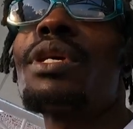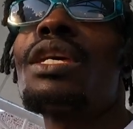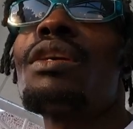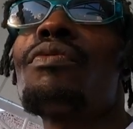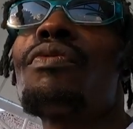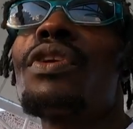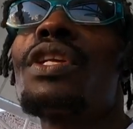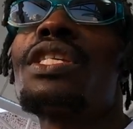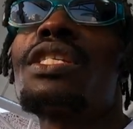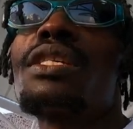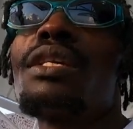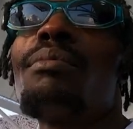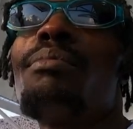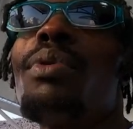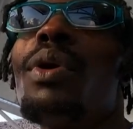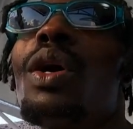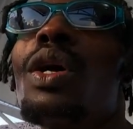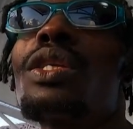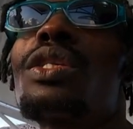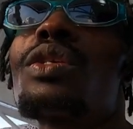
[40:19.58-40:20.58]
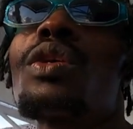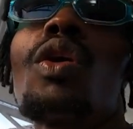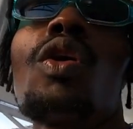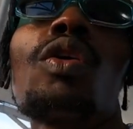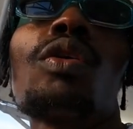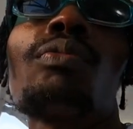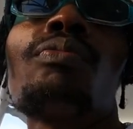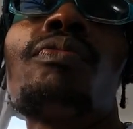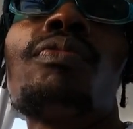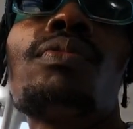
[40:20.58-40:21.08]
me if it's the boat
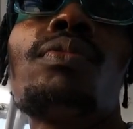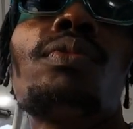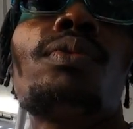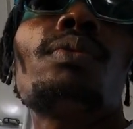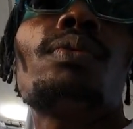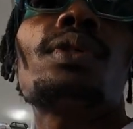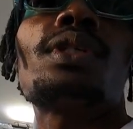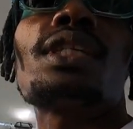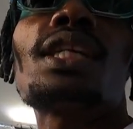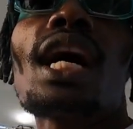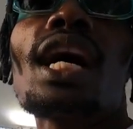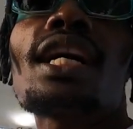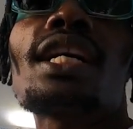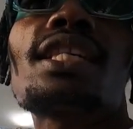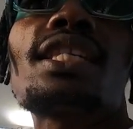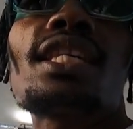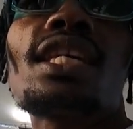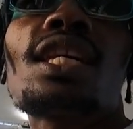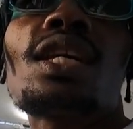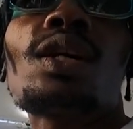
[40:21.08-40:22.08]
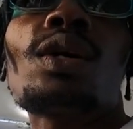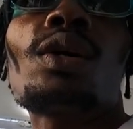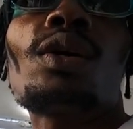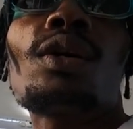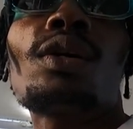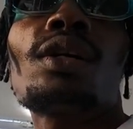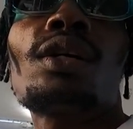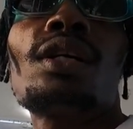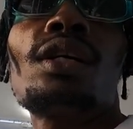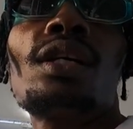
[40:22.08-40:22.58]
or taxi
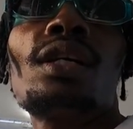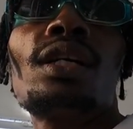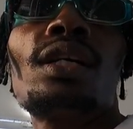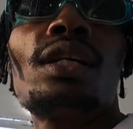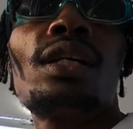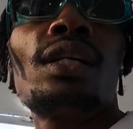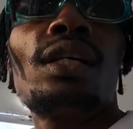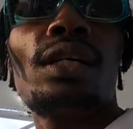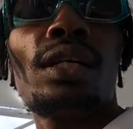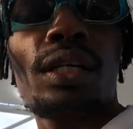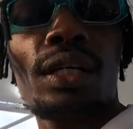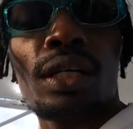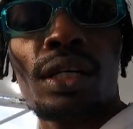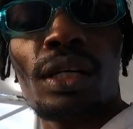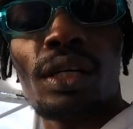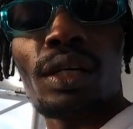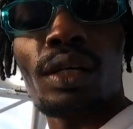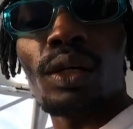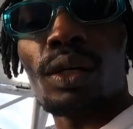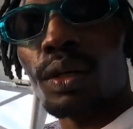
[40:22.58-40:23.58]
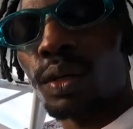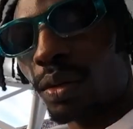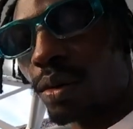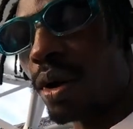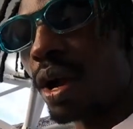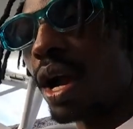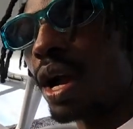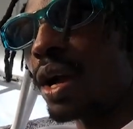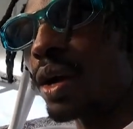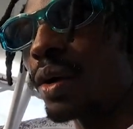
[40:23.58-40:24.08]
or.
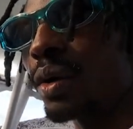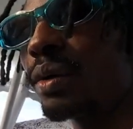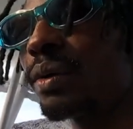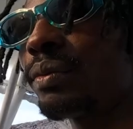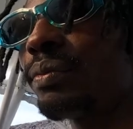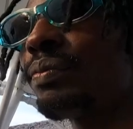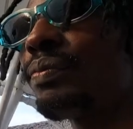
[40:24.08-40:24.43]
Uh.